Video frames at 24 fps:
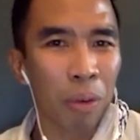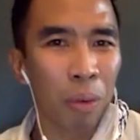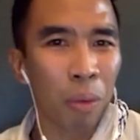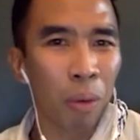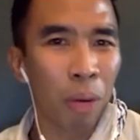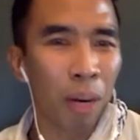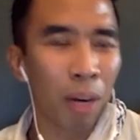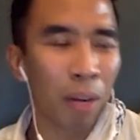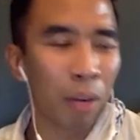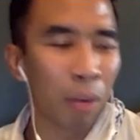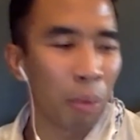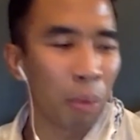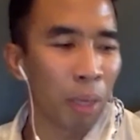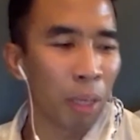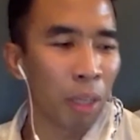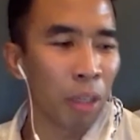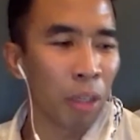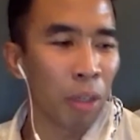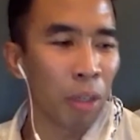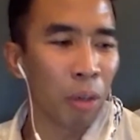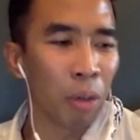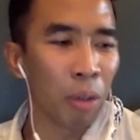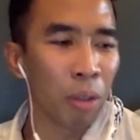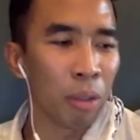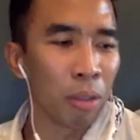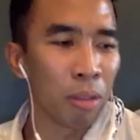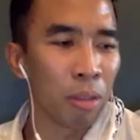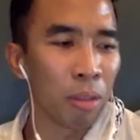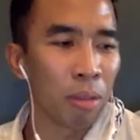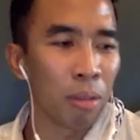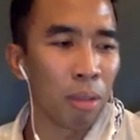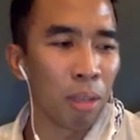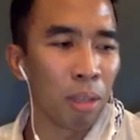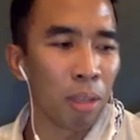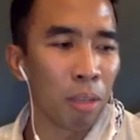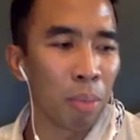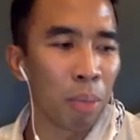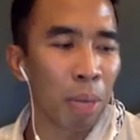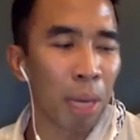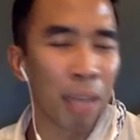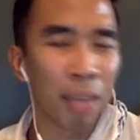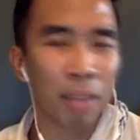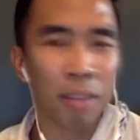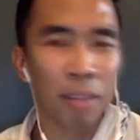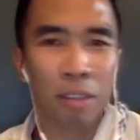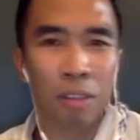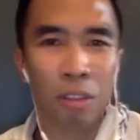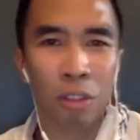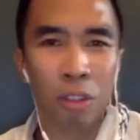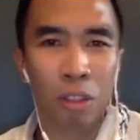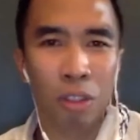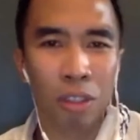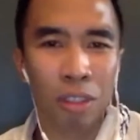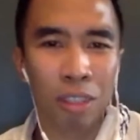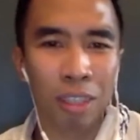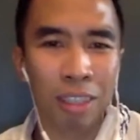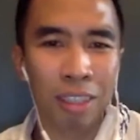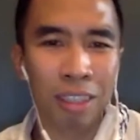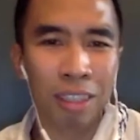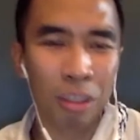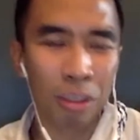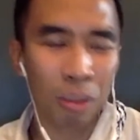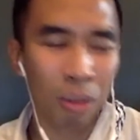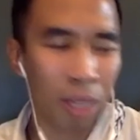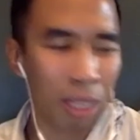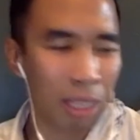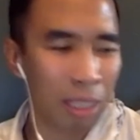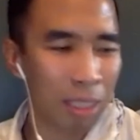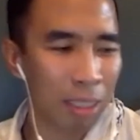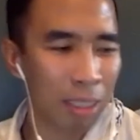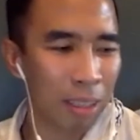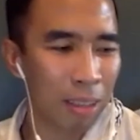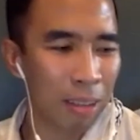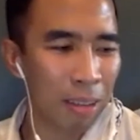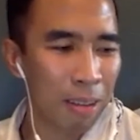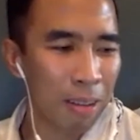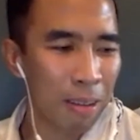whatever we do is best, and so you just listen to us.